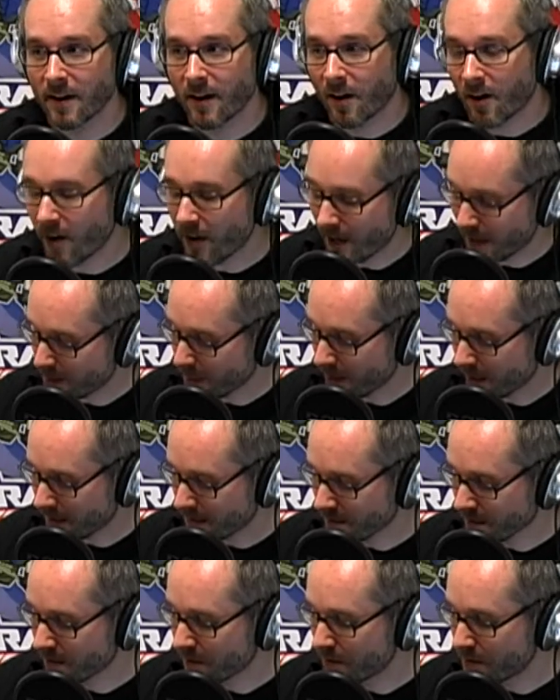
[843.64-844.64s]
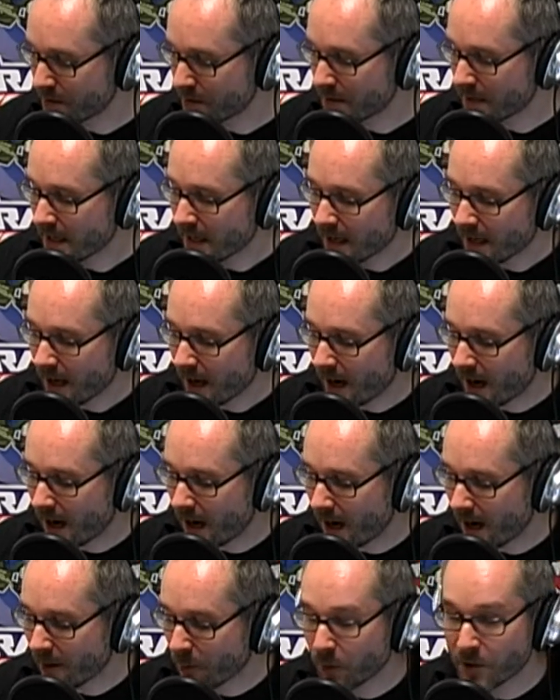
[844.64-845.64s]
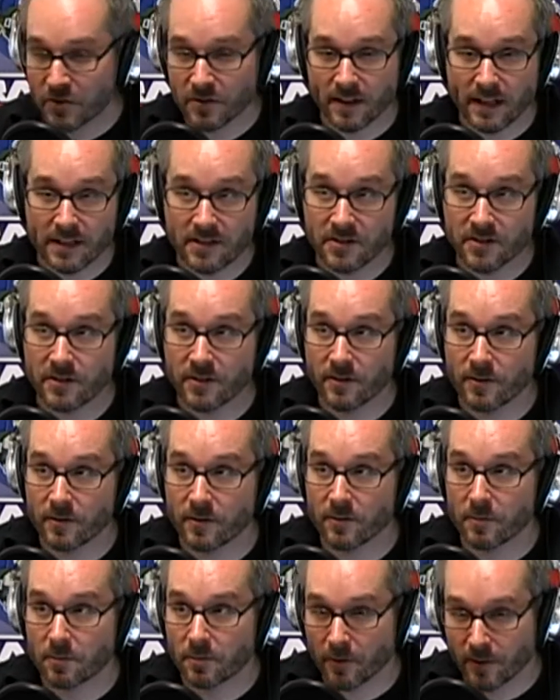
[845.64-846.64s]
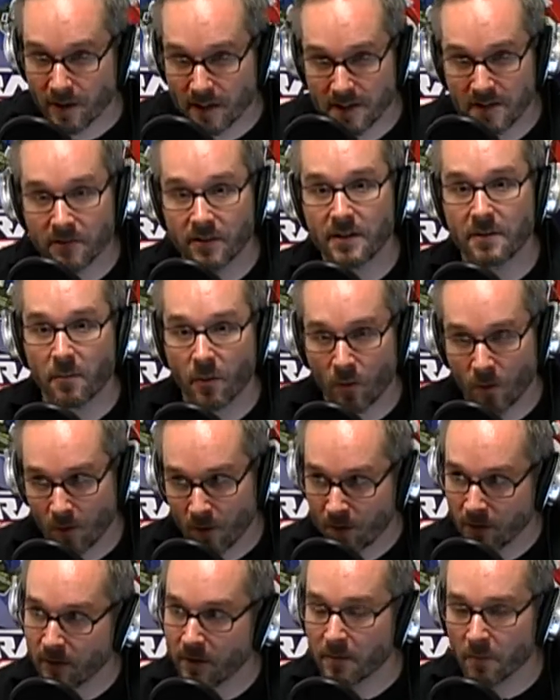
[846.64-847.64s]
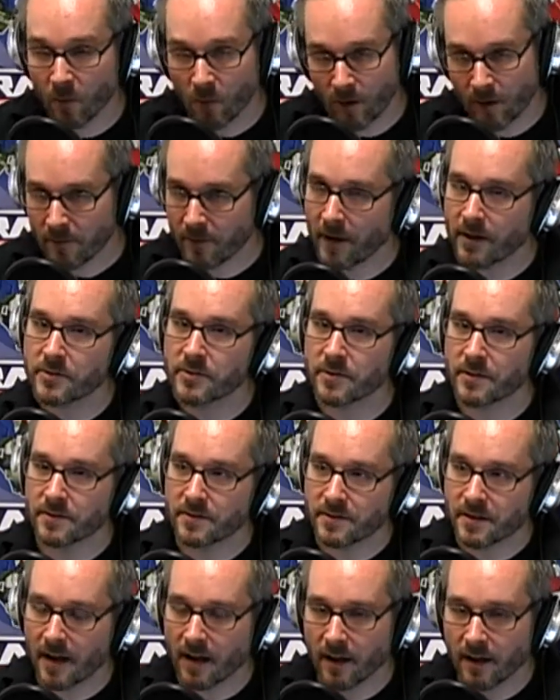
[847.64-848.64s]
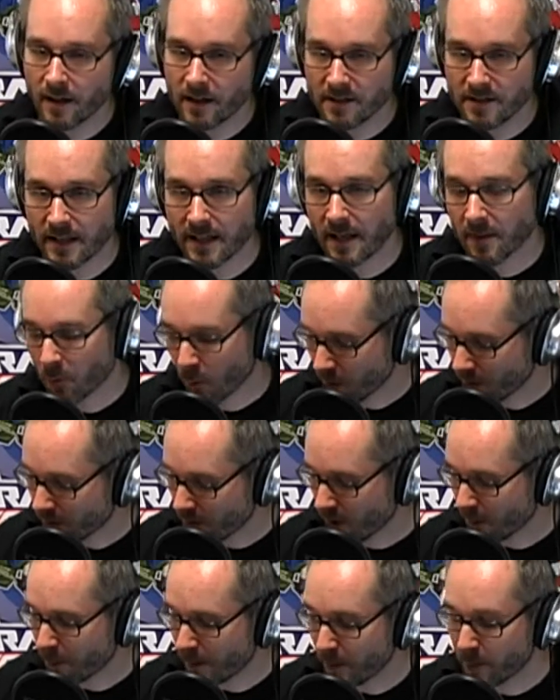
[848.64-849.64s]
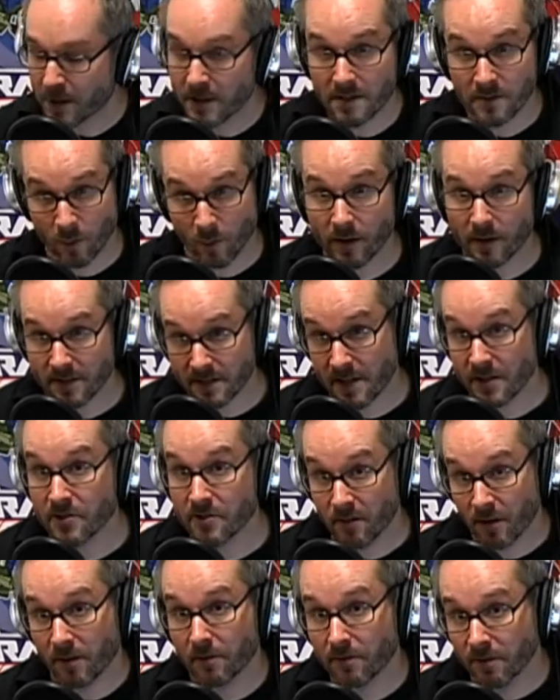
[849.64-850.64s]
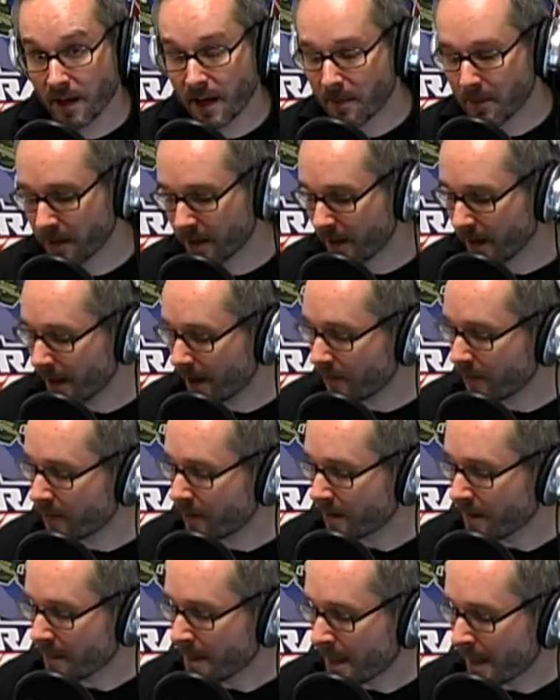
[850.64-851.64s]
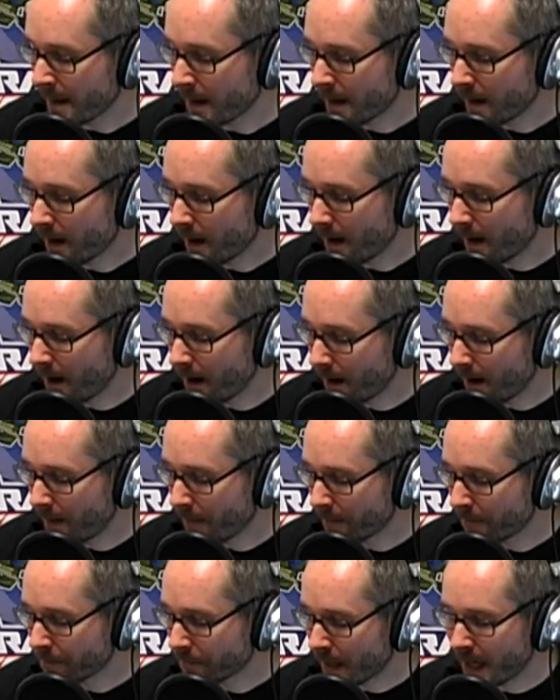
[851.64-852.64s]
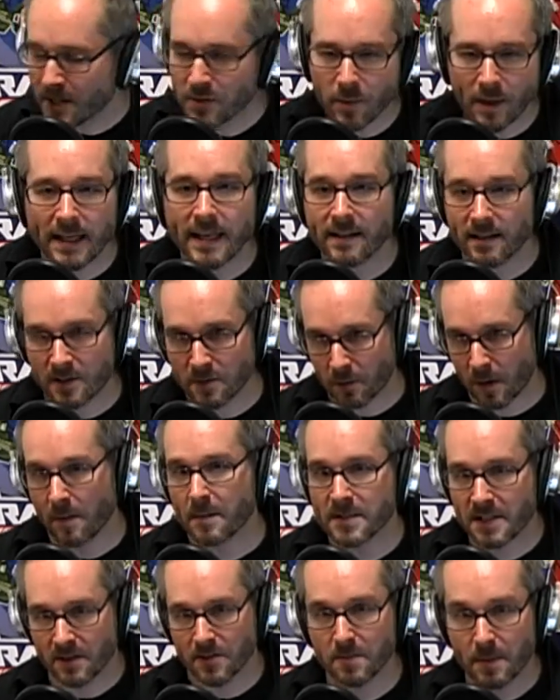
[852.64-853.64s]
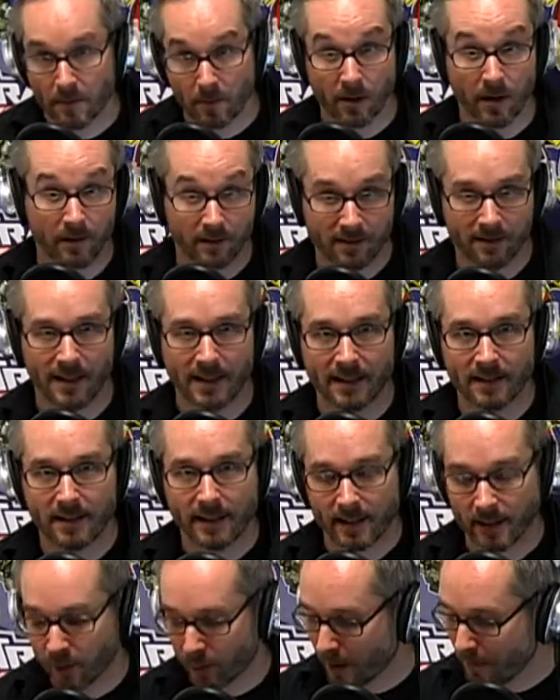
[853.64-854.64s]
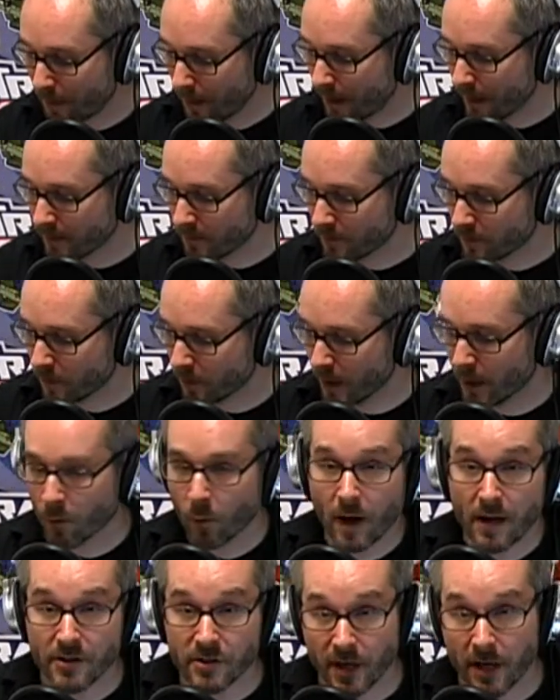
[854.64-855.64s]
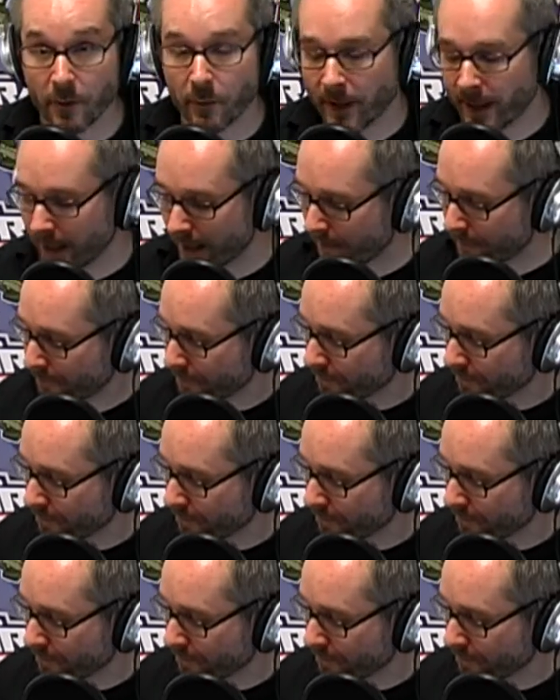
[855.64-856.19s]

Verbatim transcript: all heck breaks loose, which leads to progressively more and more adventures as they get more incorporated with this organization called Flabbergast. I just want to get this premise out so people can like get a grip on, okay, why should I read it?